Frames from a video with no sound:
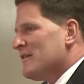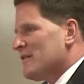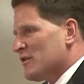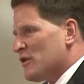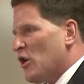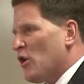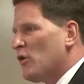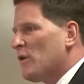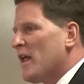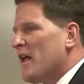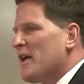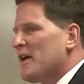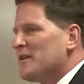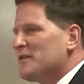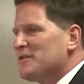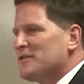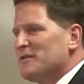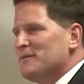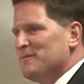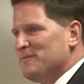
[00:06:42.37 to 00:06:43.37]
Coal
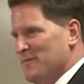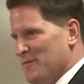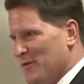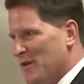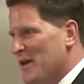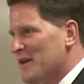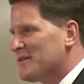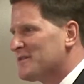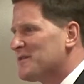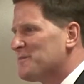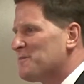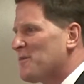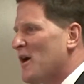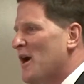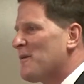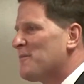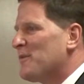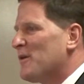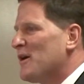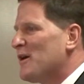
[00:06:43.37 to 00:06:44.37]
ash, things that
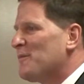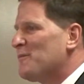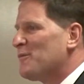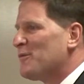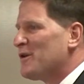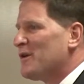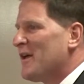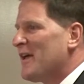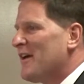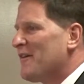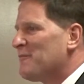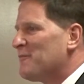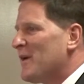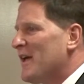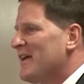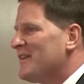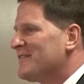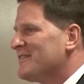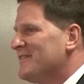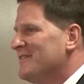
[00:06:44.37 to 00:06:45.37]
pop up where you have
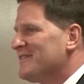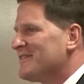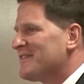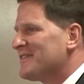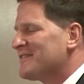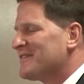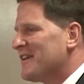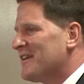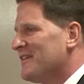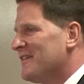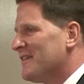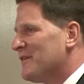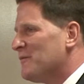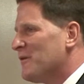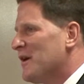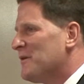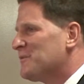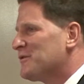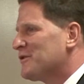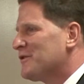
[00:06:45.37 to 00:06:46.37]
basins that suddenly
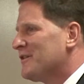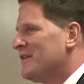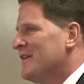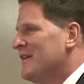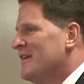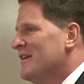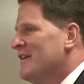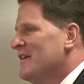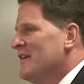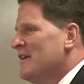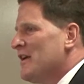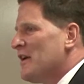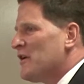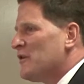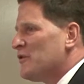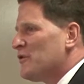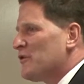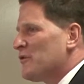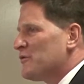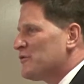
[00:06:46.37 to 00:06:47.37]
rupture
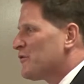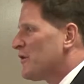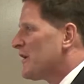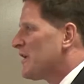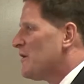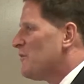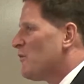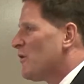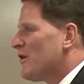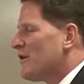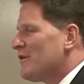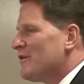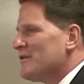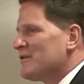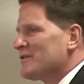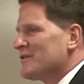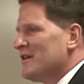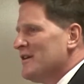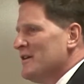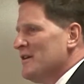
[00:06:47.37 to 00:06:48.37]
and your drinking
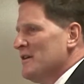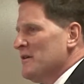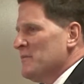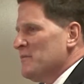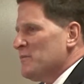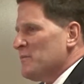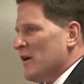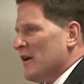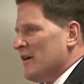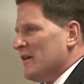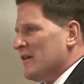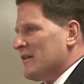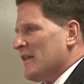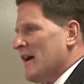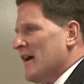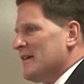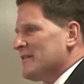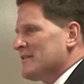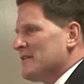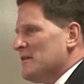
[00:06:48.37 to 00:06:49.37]
waters
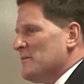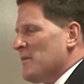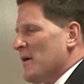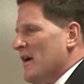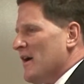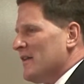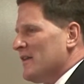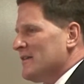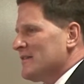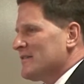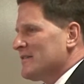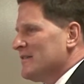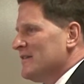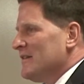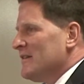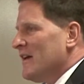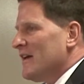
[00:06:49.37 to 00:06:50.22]
lies in the balance.